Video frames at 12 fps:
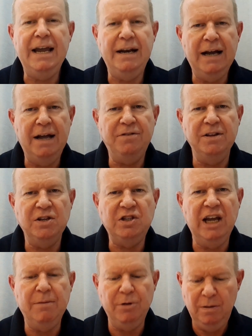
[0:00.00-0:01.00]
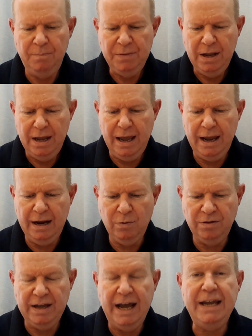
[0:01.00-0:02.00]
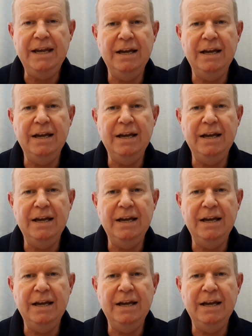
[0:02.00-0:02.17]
Ananthan stable, and with A.